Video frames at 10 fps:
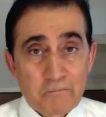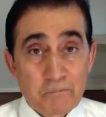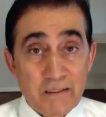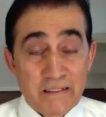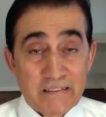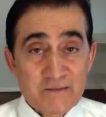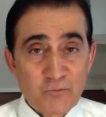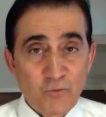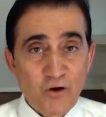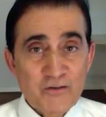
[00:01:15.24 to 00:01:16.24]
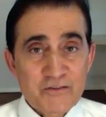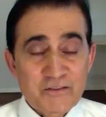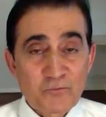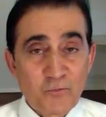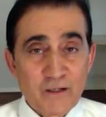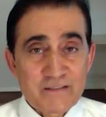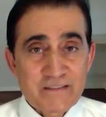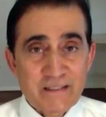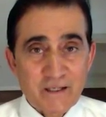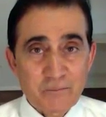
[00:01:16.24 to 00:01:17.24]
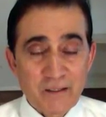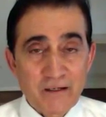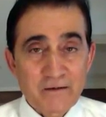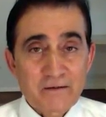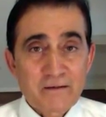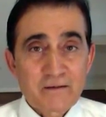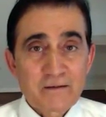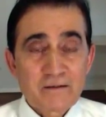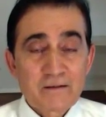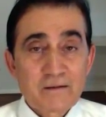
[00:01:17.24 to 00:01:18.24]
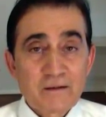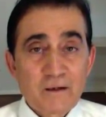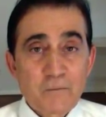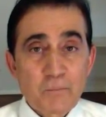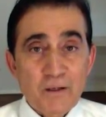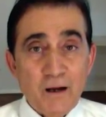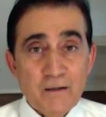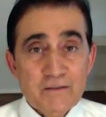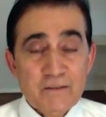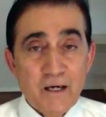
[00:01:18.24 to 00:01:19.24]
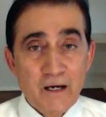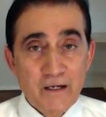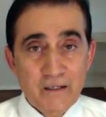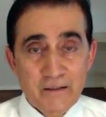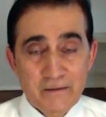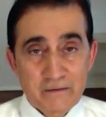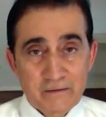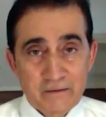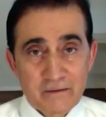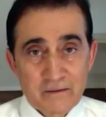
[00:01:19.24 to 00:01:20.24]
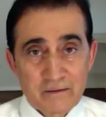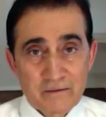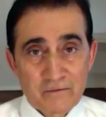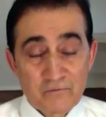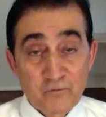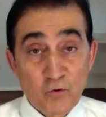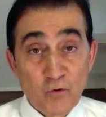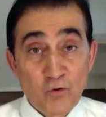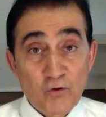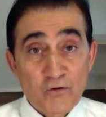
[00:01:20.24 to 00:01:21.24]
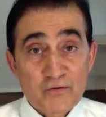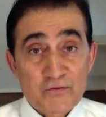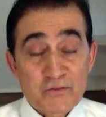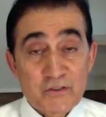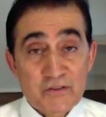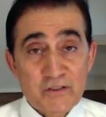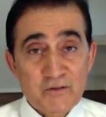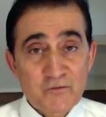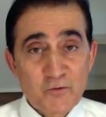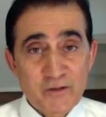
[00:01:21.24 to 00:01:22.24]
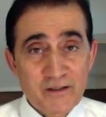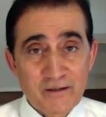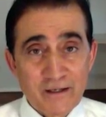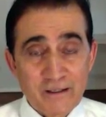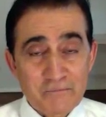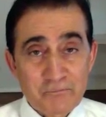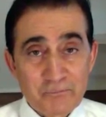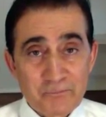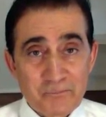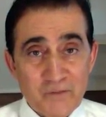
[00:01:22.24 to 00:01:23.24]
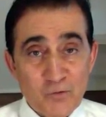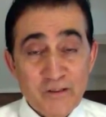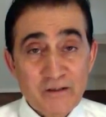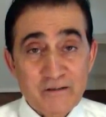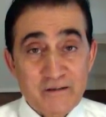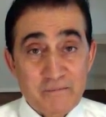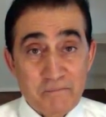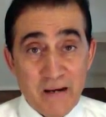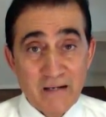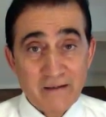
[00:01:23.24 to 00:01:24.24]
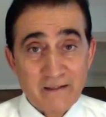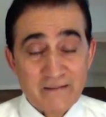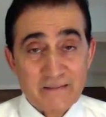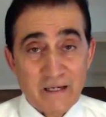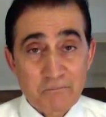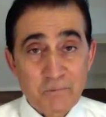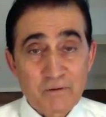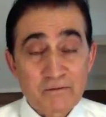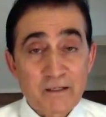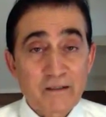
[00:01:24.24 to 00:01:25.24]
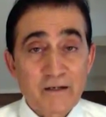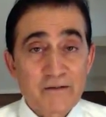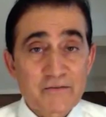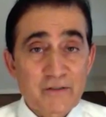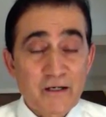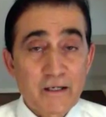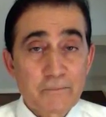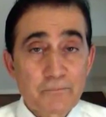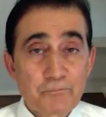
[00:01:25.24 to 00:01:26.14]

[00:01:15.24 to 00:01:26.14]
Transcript: Please watch one segment, peroxide for surgical wound healing. Quite a dramatic example that I described.